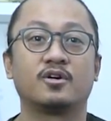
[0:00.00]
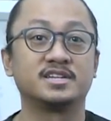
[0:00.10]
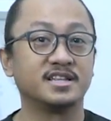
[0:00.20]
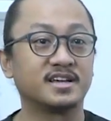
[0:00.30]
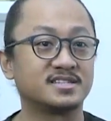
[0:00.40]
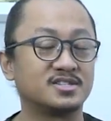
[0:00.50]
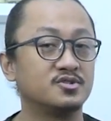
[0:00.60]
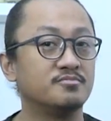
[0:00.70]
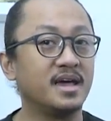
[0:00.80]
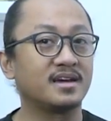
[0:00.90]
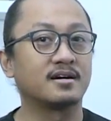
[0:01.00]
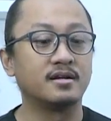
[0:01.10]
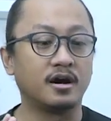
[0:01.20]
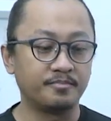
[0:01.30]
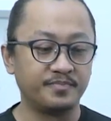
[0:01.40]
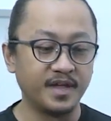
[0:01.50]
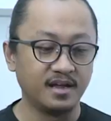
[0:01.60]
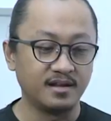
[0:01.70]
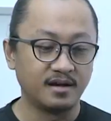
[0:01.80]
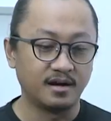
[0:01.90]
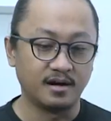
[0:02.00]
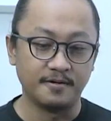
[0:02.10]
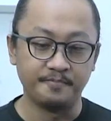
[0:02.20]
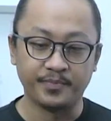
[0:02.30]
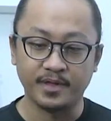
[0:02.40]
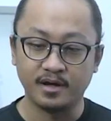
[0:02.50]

telling us to make an update um,